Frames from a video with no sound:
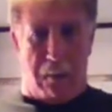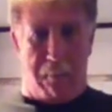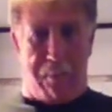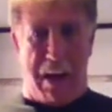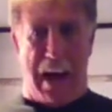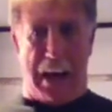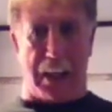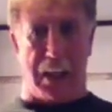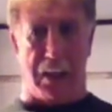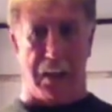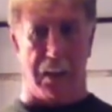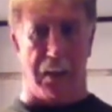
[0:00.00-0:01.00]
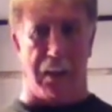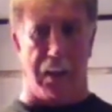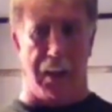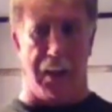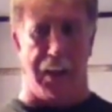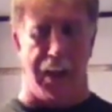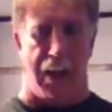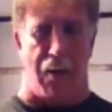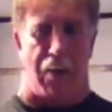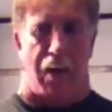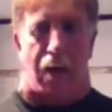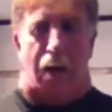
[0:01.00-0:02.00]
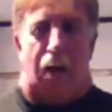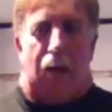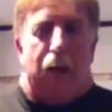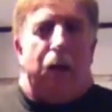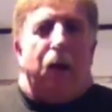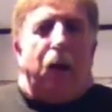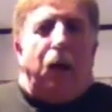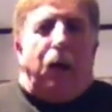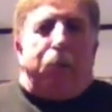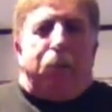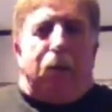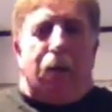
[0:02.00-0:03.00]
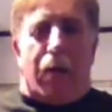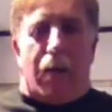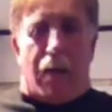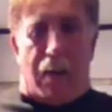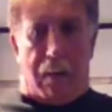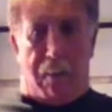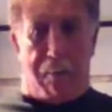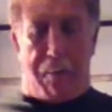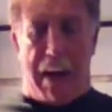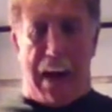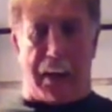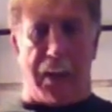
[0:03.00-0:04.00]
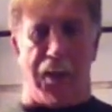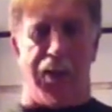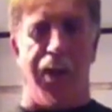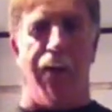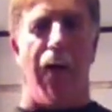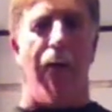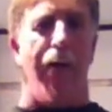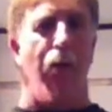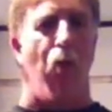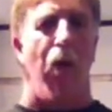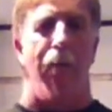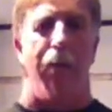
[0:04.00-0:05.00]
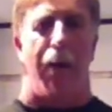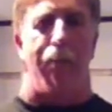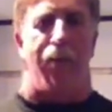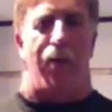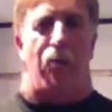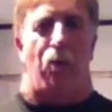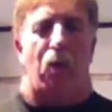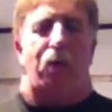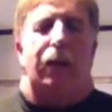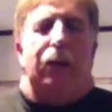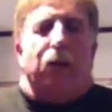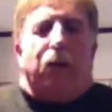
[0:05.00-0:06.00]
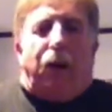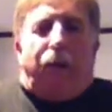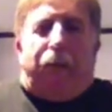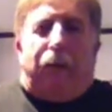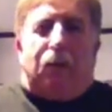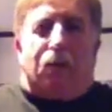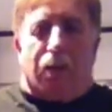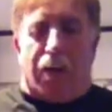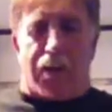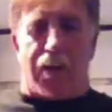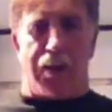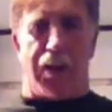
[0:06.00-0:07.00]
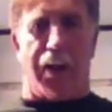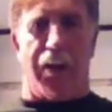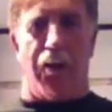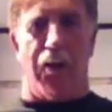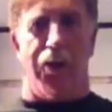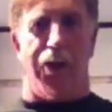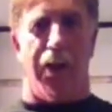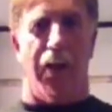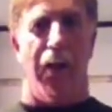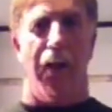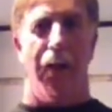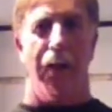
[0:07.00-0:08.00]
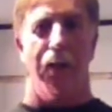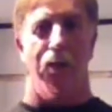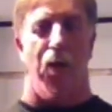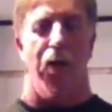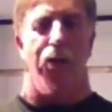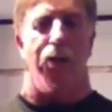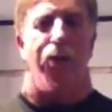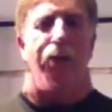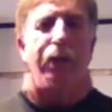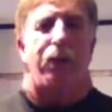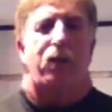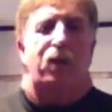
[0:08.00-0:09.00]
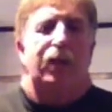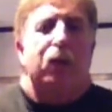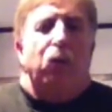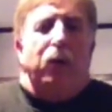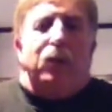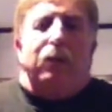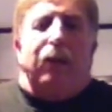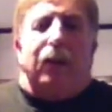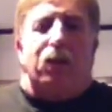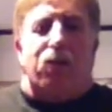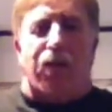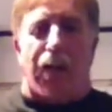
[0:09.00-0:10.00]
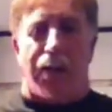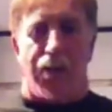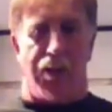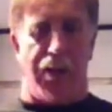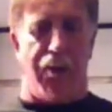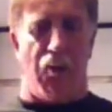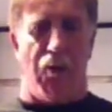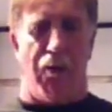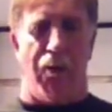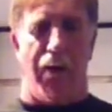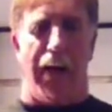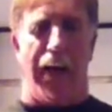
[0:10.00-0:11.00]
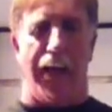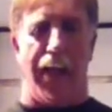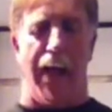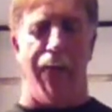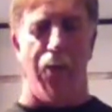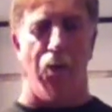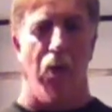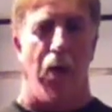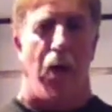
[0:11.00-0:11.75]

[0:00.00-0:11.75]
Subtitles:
back, and down. Up, back. Now see, you've already warmed up the rotator cuff, so this isn't going to hurt you. As long as you do this sequence of exercises in the order that I gave you,